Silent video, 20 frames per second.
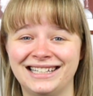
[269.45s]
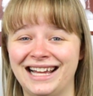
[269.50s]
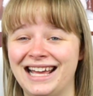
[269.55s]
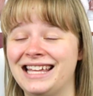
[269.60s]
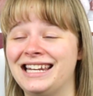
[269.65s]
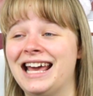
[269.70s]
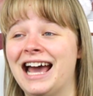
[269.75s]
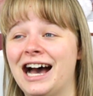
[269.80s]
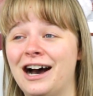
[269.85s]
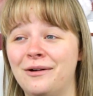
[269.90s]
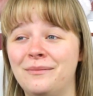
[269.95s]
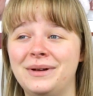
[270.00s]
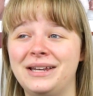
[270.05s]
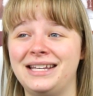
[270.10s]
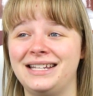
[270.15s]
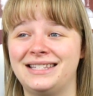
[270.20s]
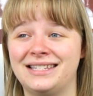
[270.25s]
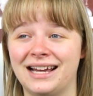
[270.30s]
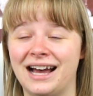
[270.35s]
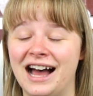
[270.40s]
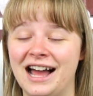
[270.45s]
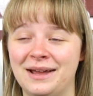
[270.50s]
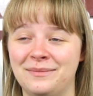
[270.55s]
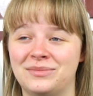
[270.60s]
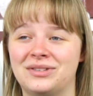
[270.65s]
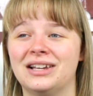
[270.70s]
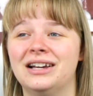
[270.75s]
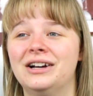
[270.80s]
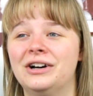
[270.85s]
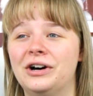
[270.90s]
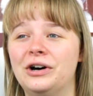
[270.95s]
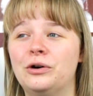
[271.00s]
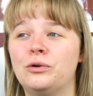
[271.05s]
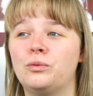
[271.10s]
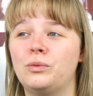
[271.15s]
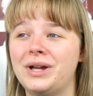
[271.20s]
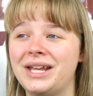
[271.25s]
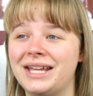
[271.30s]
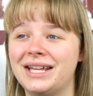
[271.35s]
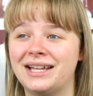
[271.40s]
and how many times a
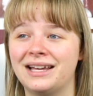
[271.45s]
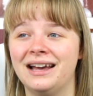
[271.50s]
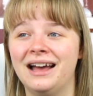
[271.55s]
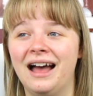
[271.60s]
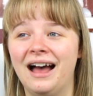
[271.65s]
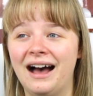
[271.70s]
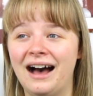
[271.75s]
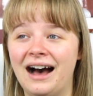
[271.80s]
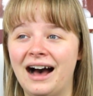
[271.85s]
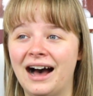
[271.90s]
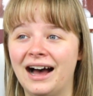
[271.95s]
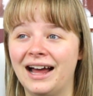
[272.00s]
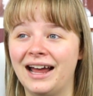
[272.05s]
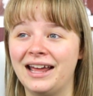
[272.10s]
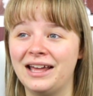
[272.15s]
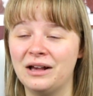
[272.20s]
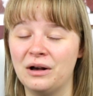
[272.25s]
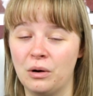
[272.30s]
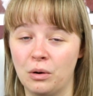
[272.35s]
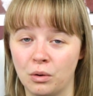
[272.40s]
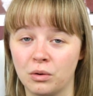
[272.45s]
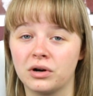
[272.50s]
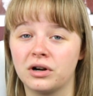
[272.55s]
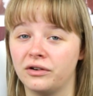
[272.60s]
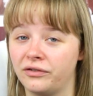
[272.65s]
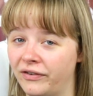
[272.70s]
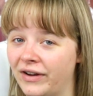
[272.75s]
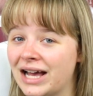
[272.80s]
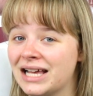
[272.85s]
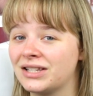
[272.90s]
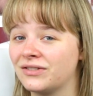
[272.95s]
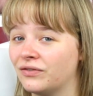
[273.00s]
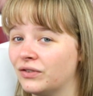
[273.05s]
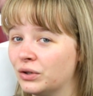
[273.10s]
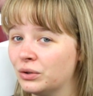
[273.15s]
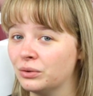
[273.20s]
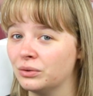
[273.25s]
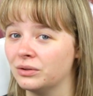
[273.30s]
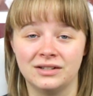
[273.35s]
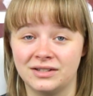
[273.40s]
week I order fast
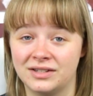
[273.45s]
food.